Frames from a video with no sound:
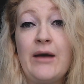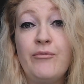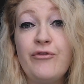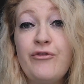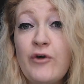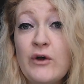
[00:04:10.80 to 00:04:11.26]

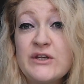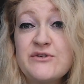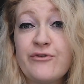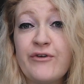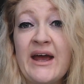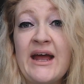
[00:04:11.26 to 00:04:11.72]
false
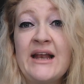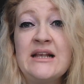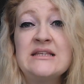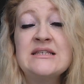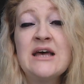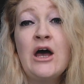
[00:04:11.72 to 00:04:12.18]

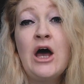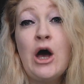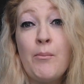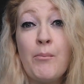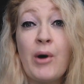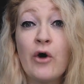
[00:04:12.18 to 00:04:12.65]
friends,
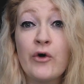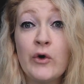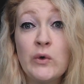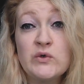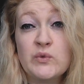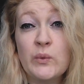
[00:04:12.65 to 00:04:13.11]

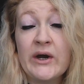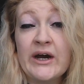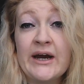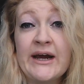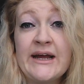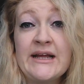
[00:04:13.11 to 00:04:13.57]
borrowed
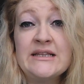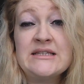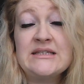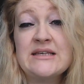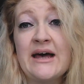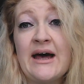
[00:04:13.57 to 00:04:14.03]

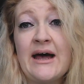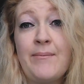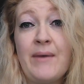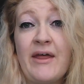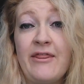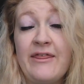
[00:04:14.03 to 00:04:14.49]
words,
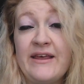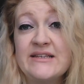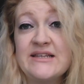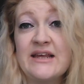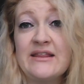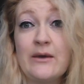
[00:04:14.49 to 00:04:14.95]
and
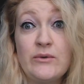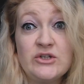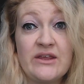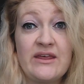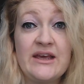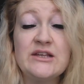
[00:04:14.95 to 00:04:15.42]
things like that,
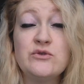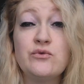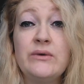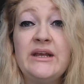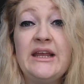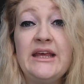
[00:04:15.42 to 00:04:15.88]
which I think is
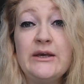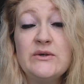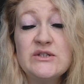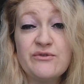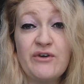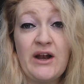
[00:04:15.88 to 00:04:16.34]
really
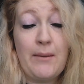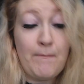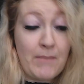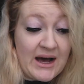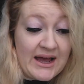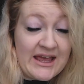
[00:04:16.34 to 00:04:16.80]
useful,
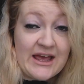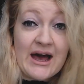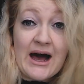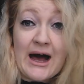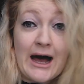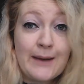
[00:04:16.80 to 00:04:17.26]
my
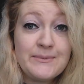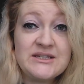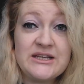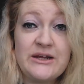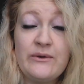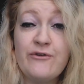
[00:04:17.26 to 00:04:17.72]

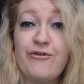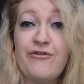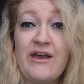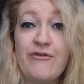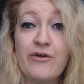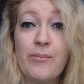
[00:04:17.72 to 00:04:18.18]
absolute
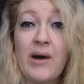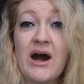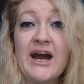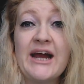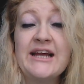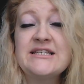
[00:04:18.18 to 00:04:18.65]
favourite
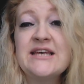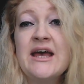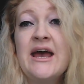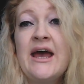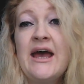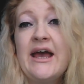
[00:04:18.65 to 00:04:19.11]
part
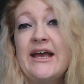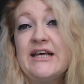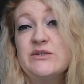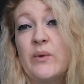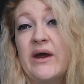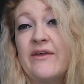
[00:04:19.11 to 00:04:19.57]

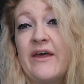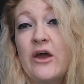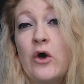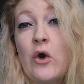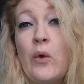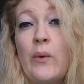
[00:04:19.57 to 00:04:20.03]
is where they
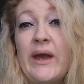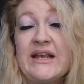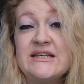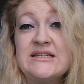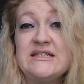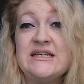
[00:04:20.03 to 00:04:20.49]
go
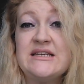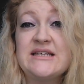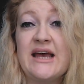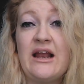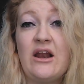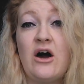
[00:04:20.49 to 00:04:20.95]
into
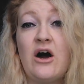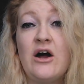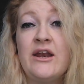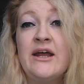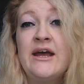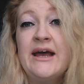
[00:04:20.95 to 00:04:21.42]
detail
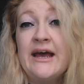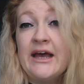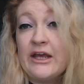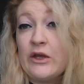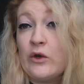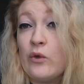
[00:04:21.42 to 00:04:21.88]
on,
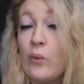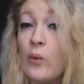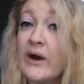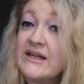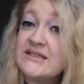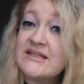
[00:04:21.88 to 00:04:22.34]

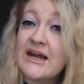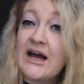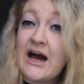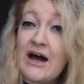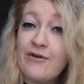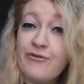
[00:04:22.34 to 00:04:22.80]
words that
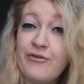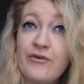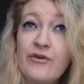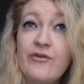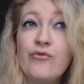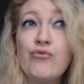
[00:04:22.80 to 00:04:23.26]
have
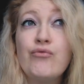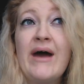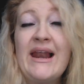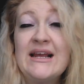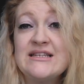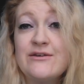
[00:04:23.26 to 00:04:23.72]

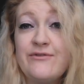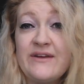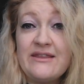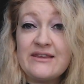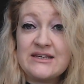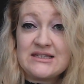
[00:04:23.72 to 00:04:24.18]

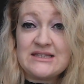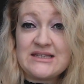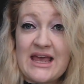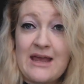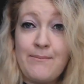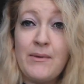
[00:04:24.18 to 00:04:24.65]
relatively the
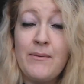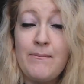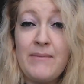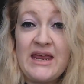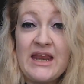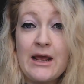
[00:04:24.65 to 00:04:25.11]
same
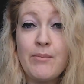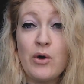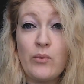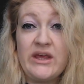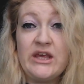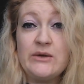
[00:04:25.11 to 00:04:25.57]
meaning
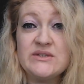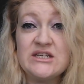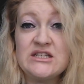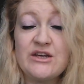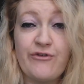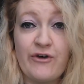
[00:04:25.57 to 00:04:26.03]
but we use
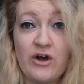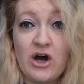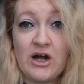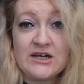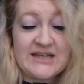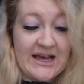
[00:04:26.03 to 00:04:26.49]
in different
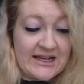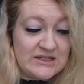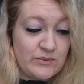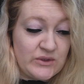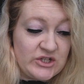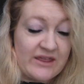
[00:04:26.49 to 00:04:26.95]

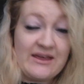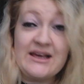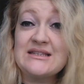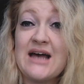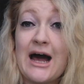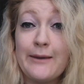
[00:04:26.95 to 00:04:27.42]
contexts, which I think
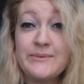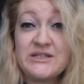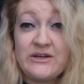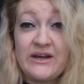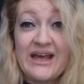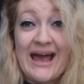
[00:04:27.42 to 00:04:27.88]
is
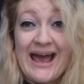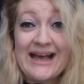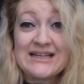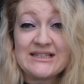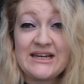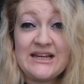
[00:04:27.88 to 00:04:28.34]
absolutely
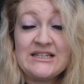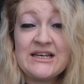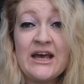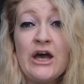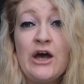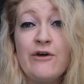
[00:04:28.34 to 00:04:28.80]
excellent
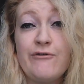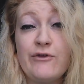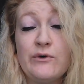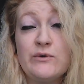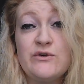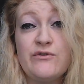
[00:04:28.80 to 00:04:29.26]
for
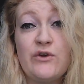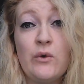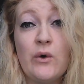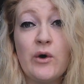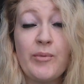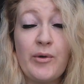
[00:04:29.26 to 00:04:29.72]
those of you
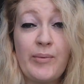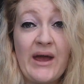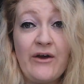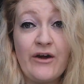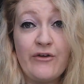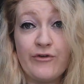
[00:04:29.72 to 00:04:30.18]
who are
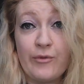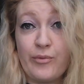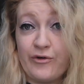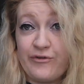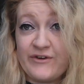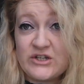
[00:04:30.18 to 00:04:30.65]
preparing for
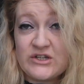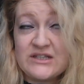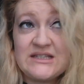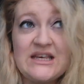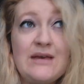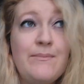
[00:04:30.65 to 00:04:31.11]

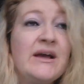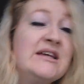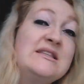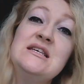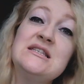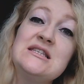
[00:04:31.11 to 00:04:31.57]
proficiency,
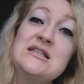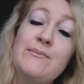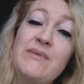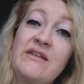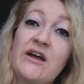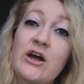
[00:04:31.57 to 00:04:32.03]
because this is
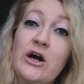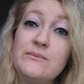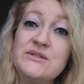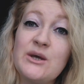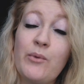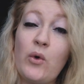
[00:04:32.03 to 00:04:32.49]
something that
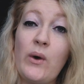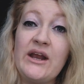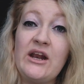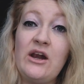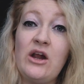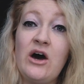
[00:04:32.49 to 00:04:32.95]
comes up quite
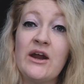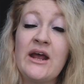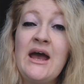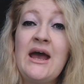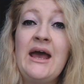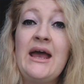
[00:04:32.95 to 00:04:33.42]
a lot
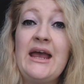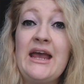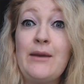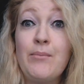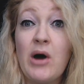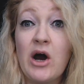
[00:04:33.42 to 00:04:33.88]

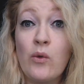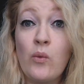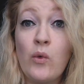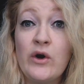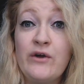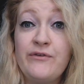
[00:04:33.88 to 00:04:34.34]
in part
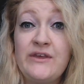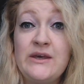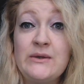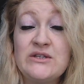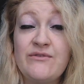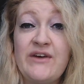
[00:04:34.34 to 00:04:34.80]
1 of the
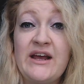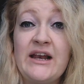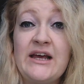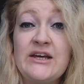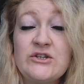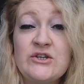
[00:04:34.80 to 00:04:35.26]
Use of
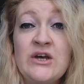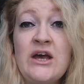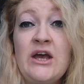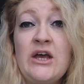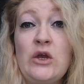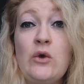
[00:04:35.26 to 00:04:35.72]
English,
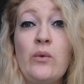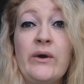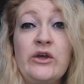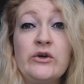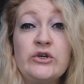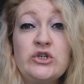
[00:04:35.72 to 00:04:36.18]
where
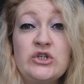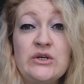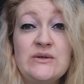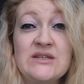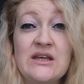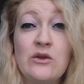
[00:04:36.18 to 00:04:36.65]
you're
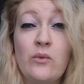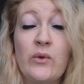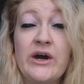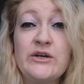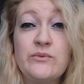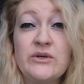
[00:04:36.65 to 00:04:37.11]
choosing the
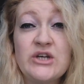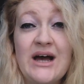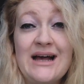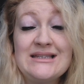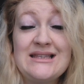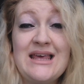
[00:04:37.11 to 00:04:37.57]
word which
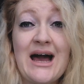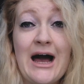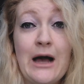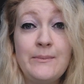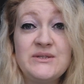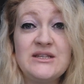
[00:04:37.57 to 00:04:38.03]
has the
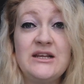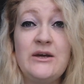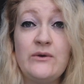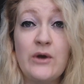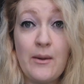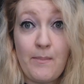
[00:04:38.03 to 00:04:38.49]

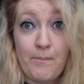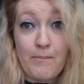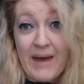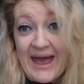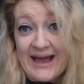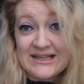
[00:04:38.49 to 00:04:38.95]
absolute
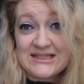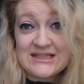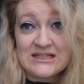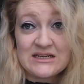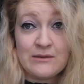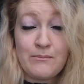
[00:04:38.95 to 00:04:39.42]

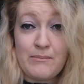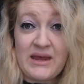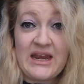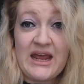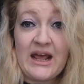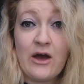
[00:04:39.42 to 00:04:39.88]
best
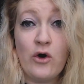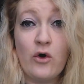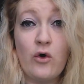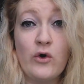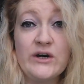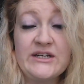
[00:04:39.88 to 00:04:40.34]
meaning
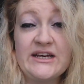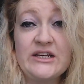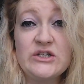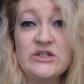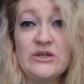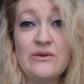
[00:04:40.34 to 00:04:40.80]

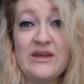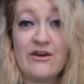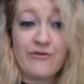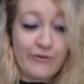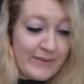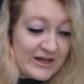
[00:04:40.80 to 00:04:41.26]
according to the
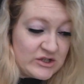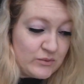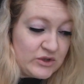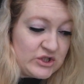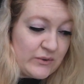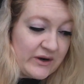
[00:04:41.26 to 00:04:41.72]
information
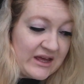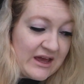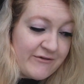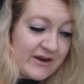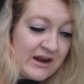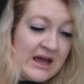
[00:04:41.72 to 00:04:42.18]
which you were
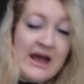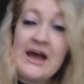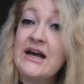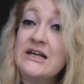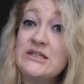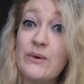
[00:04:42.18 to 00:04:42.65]
given.
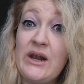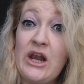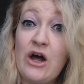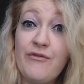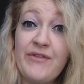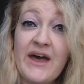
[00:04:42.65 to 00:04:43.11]
So I
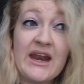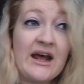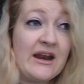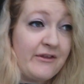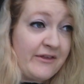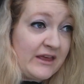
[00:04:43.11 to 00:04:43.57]
love that,
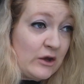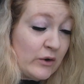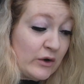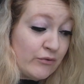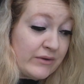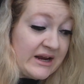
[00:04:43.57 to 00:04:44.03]
and I think you
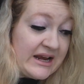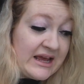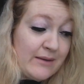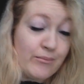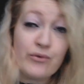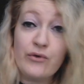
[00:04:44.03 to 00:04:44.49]
can
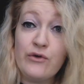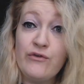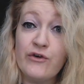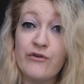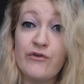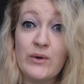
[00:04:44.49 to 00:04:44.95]
really improve
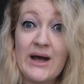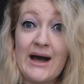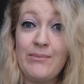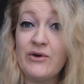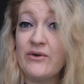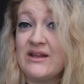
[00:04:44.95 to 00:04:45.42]
your
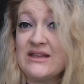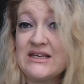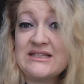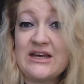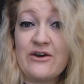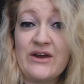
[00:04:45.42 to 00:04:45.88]
vocabulary in
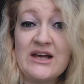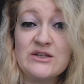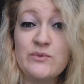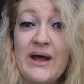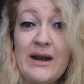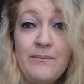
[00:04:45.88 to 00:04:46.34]
this area
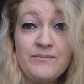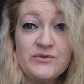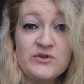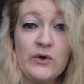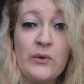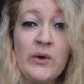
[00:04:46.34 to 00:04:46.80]
as well.
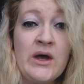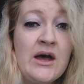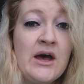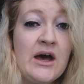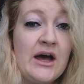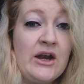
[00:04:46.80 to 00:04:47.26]
So
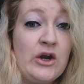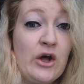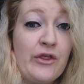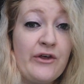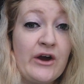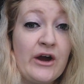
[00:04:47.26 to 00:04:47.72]

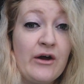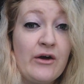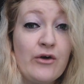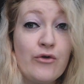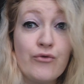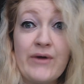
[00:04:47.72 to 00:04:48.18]
another
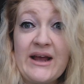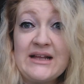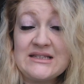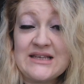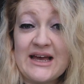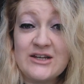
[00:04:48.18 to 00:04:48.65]

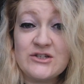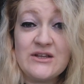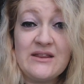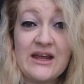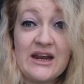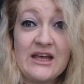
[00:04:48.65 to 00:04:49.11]
great
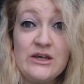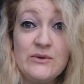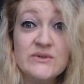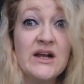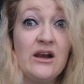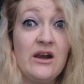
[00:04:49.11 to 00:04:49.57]
section that I
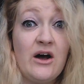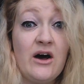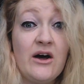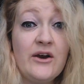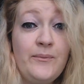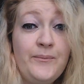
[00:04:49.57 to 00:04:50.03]
use a lot.